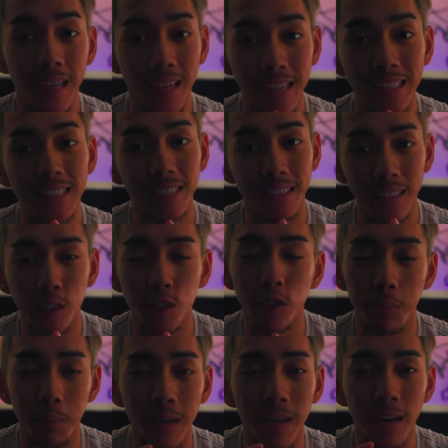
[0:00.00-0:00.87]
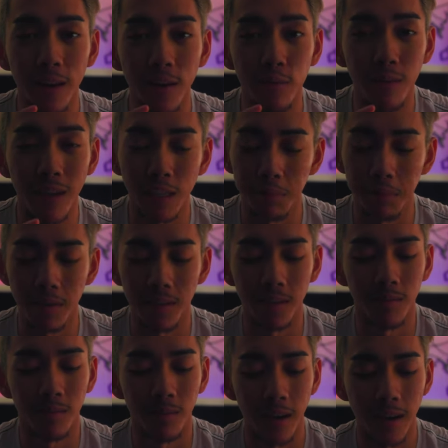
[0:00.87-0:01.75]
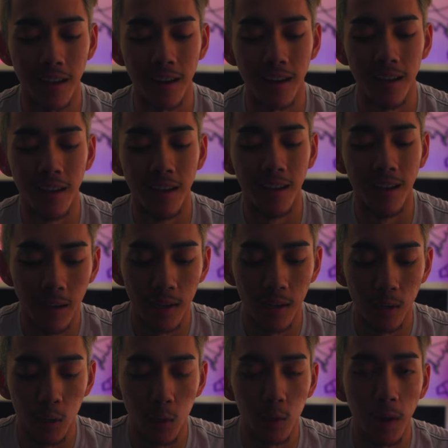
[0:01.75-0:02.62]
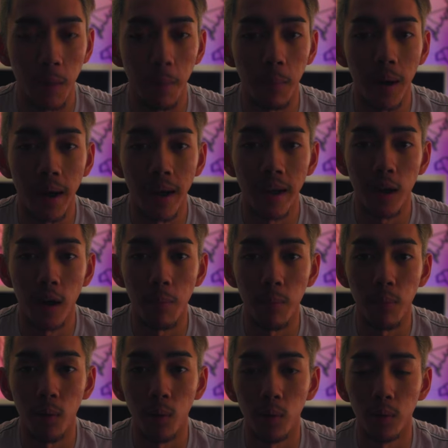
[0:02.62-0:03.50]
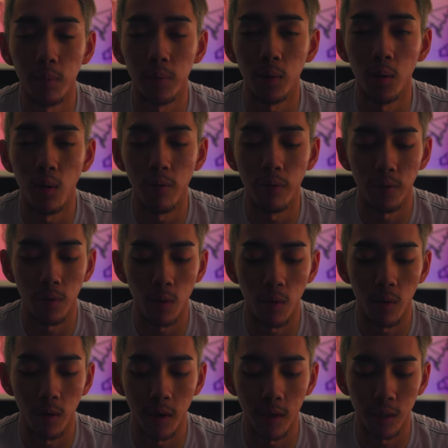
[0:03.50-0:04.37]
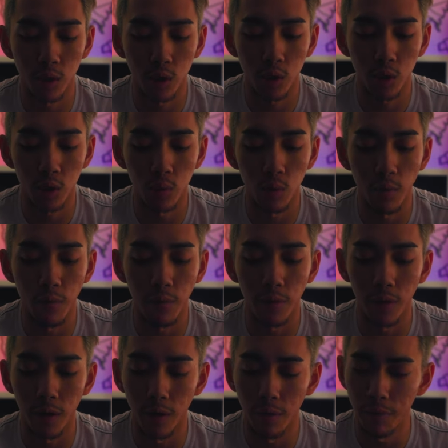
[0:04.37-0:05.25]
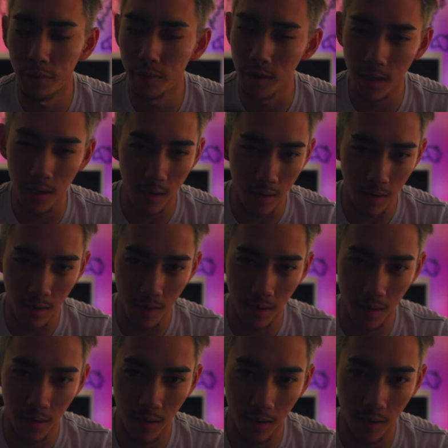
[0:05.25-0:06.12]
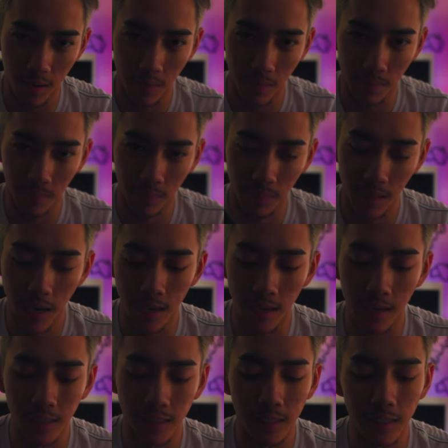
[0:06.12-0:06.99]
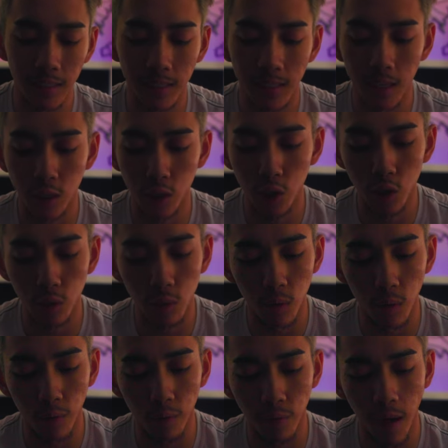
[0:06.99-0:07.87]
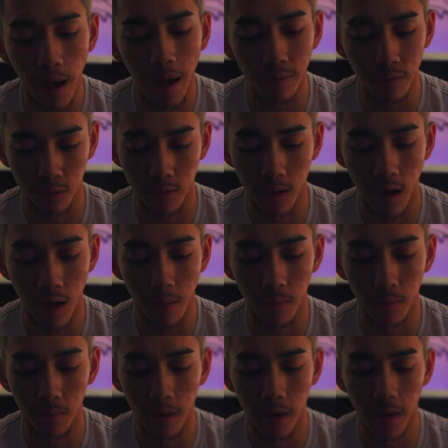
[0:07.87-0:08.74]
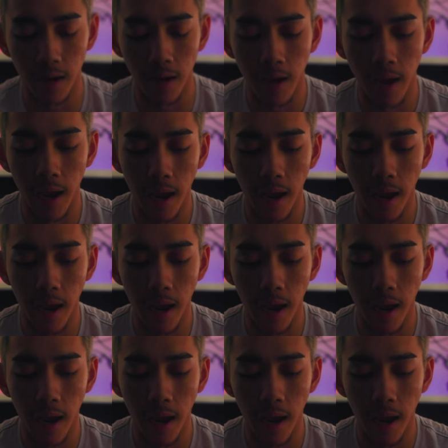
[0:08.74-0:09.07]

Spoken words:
It should be an investment, right? You can buy it on Polar Pro for $250, and this is the 2-5 stop, right?